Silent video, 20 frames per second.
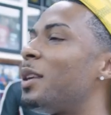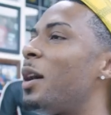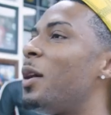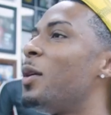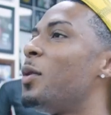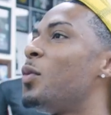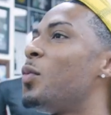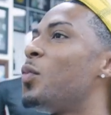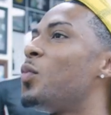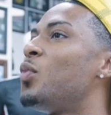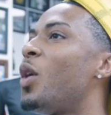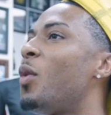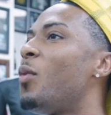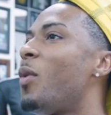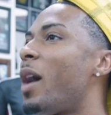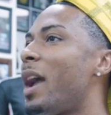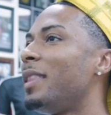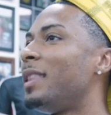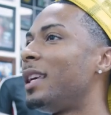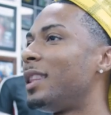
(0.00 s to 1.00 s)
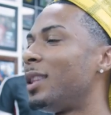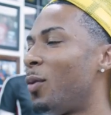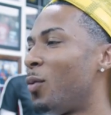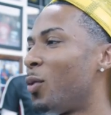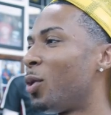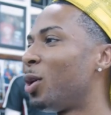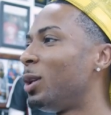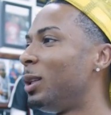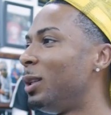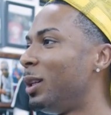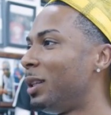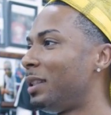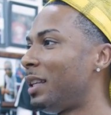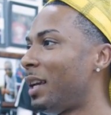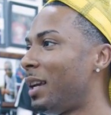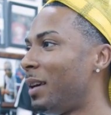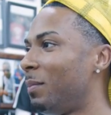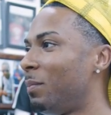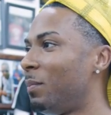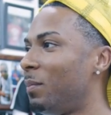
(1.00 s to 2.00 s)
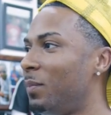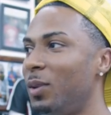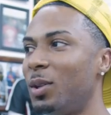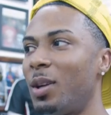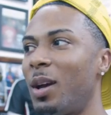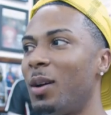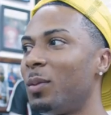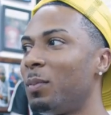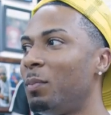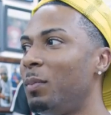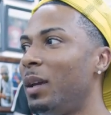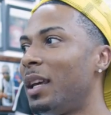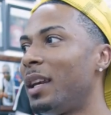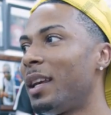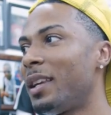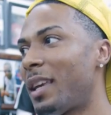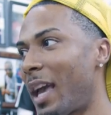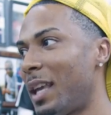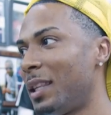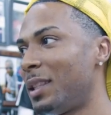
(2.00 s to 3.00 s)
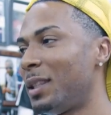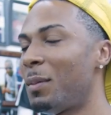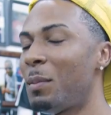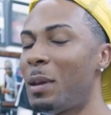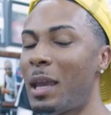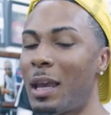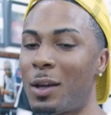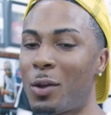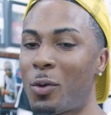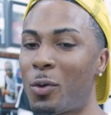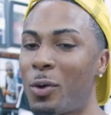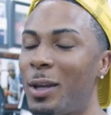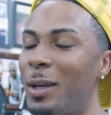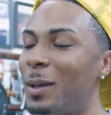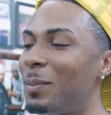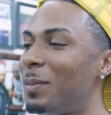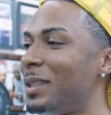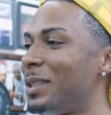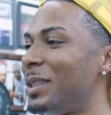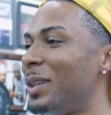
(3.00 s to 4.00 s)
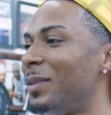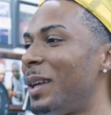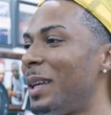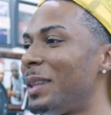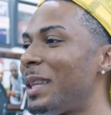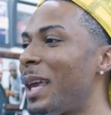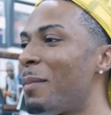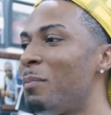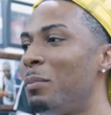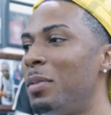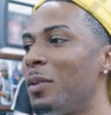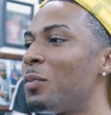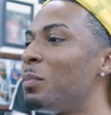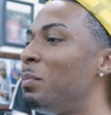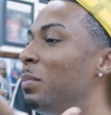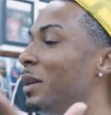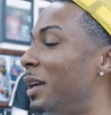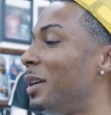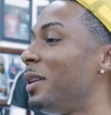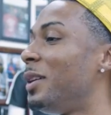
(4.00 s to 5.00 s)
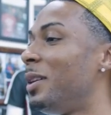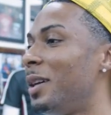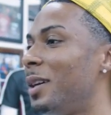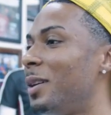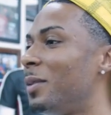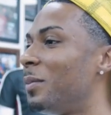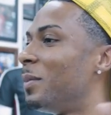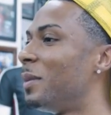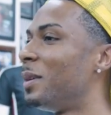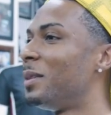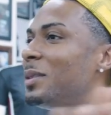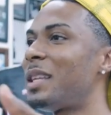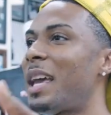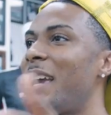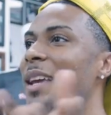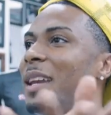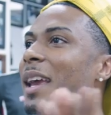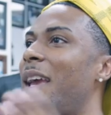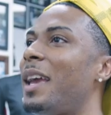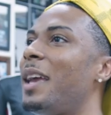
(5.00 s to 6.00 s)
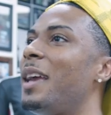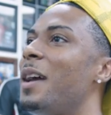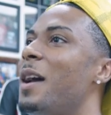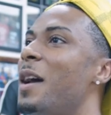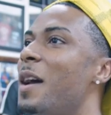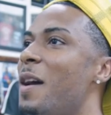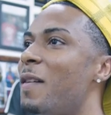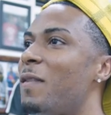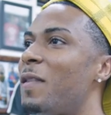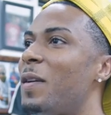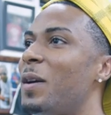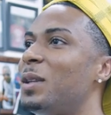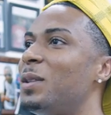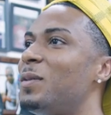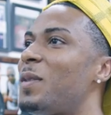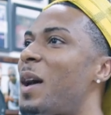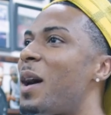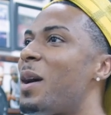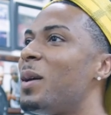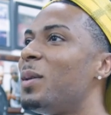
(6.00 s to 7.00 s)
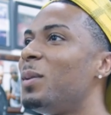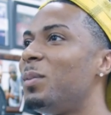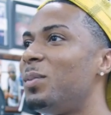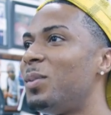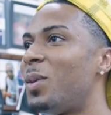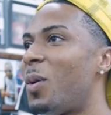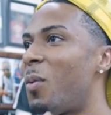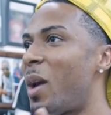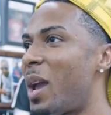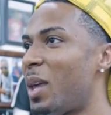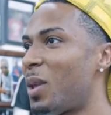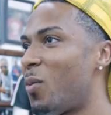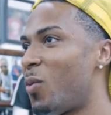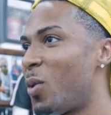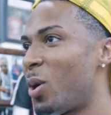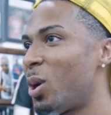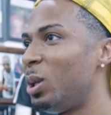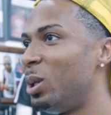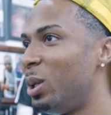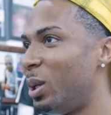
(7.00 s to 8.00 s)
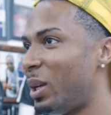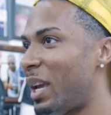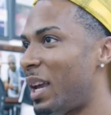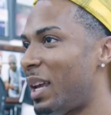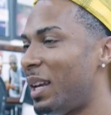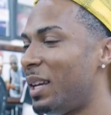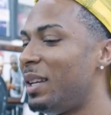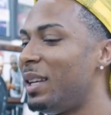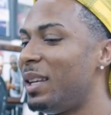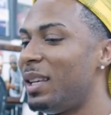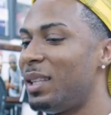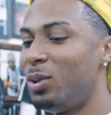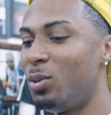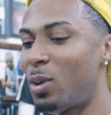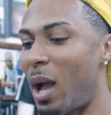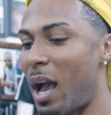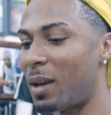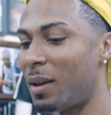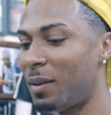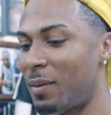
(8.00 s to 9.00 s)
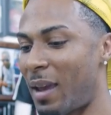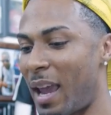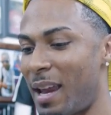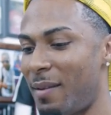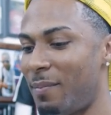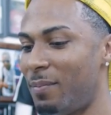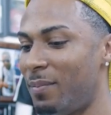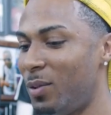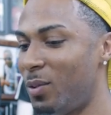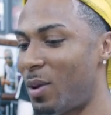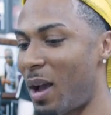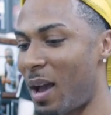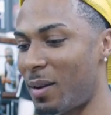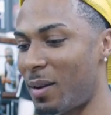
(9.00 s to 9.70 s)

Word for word: so the way that the world looks at, you know, being a gangster, being a Crip and stuff like that, blood. Say that. First of all, the way the world look at it is you gotta had